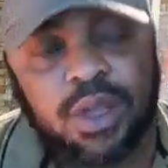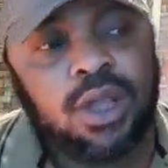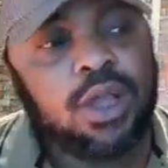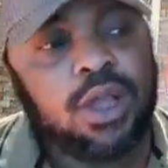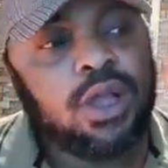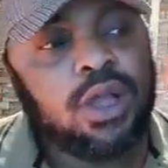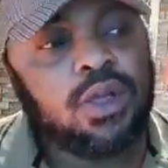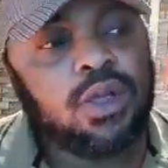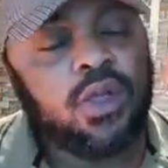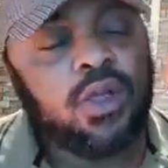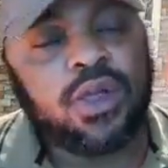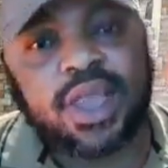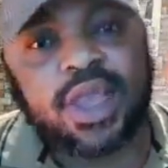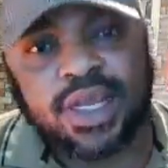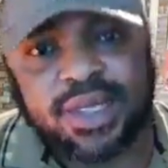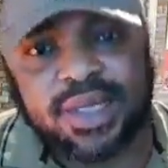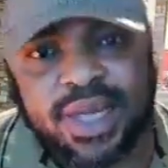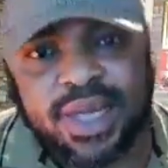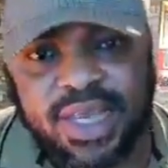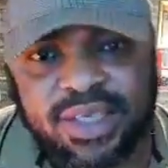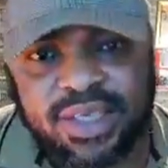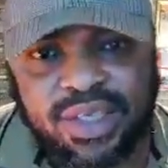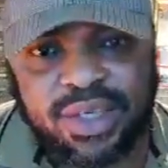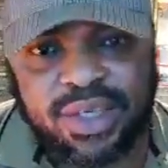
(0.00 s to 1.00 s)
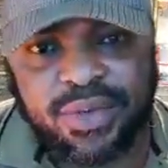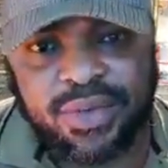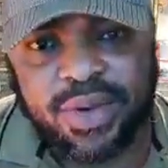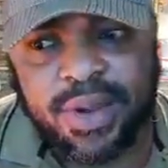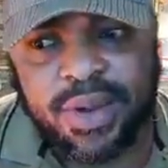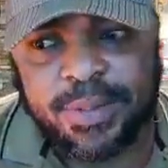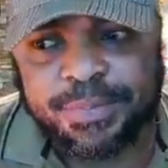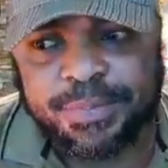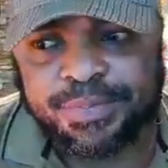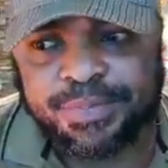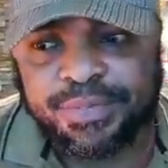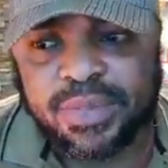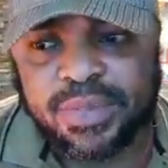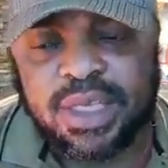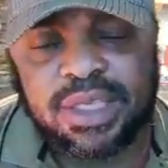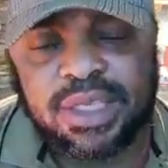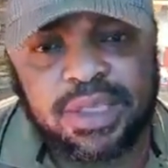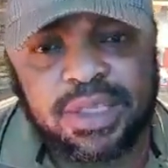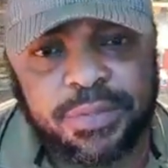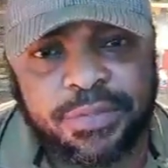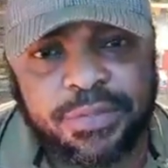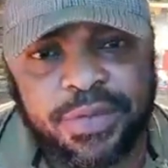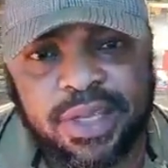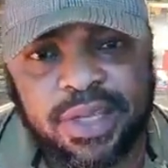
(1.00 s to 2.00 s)
Look at Nigeria. It's
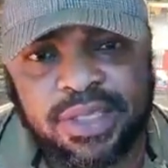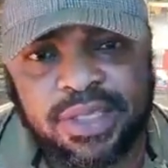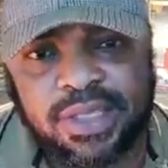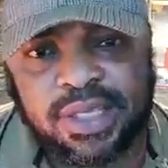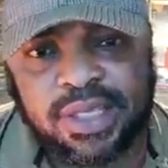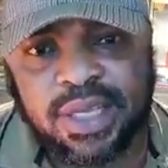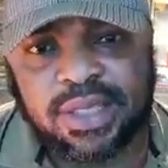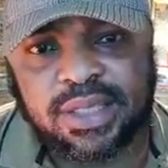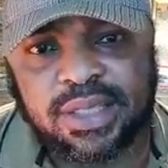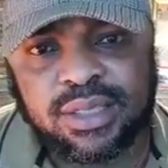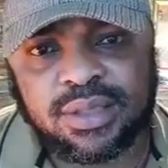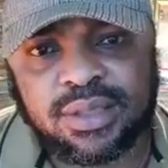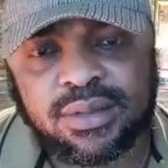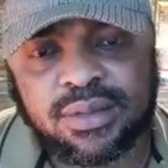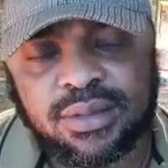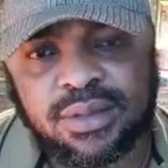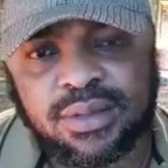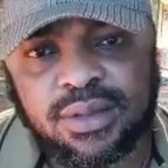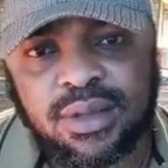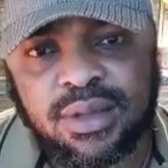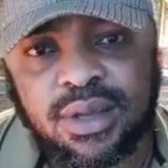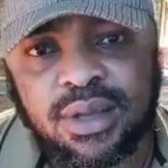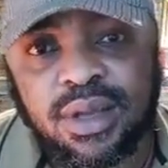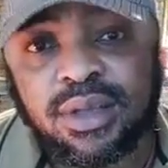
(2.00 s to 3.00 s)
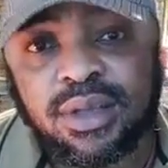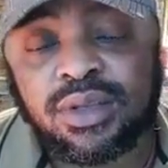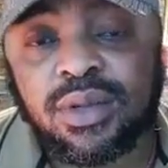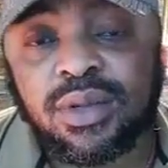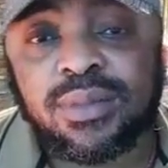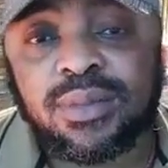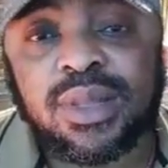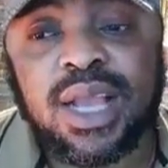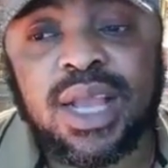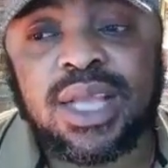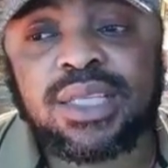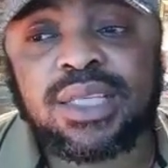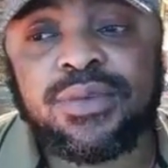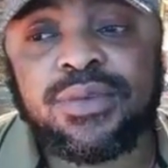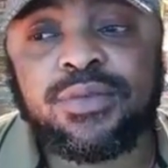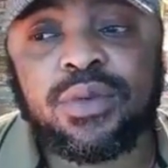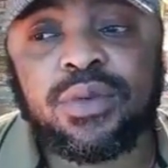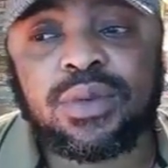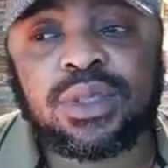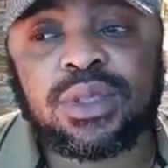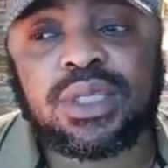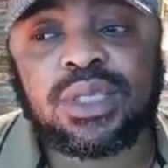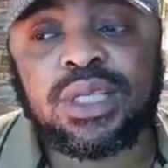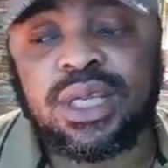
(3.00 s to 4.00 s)
a failed state. Sometimes if
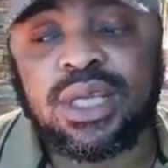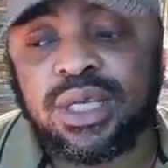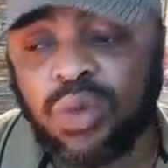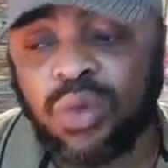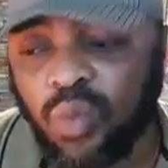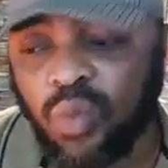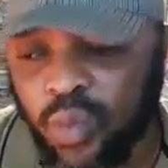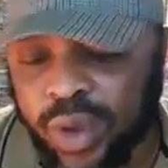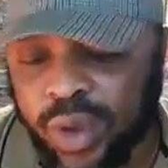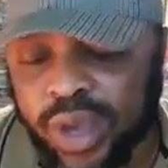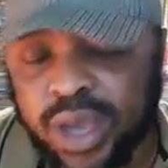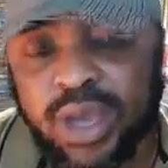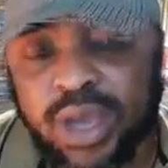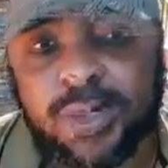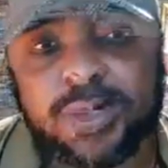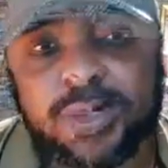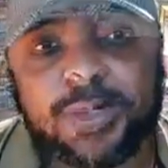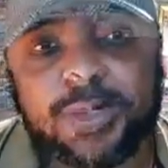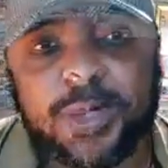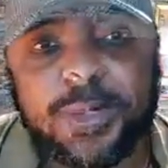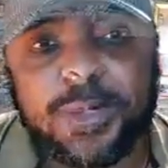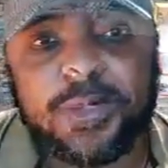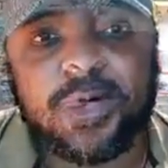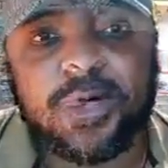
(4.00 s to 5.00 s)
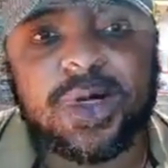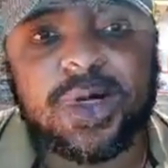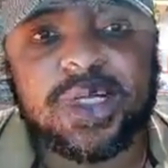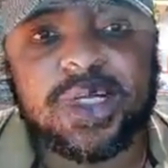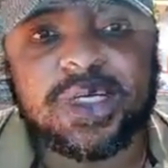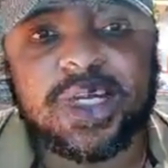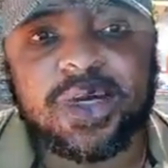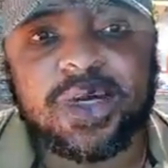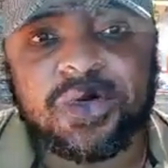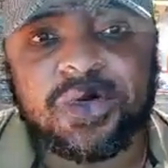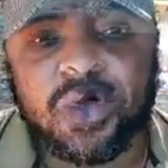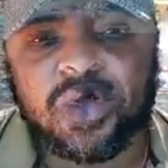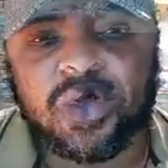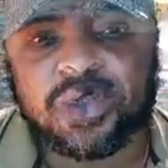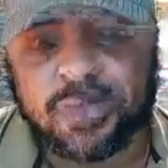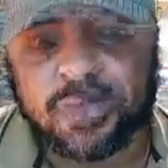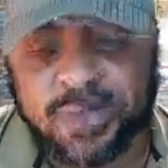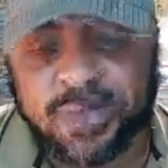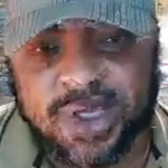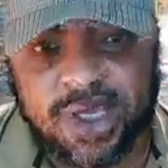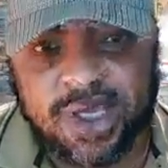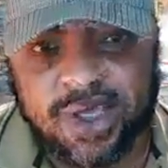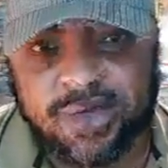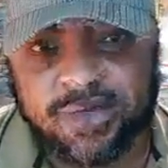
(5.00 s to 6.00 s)
you see the way people in the north
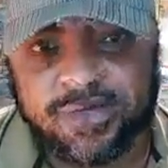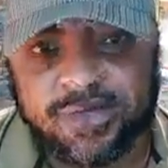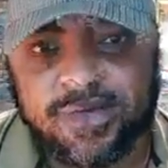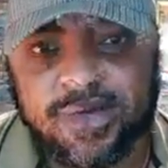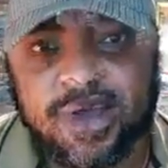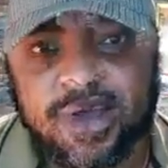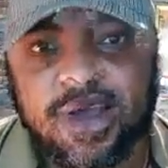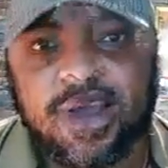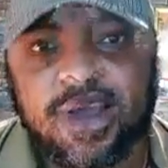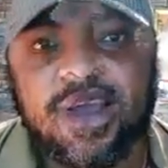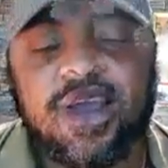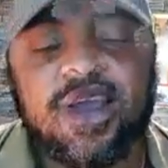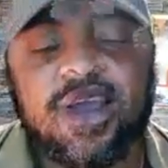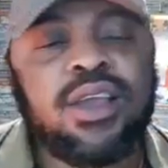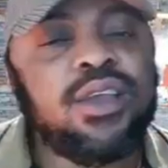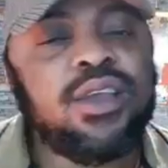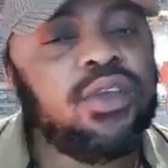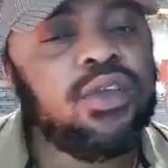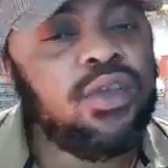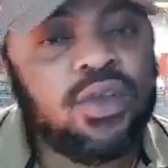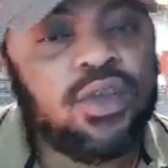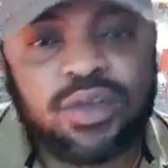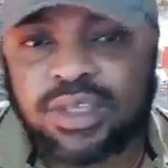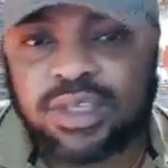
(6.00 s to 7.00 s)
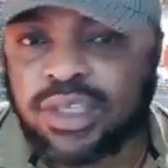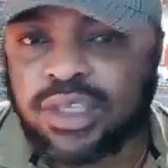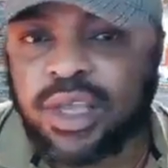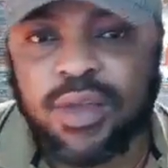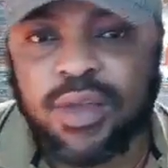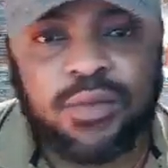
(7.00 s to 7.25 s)
behave, you yourself,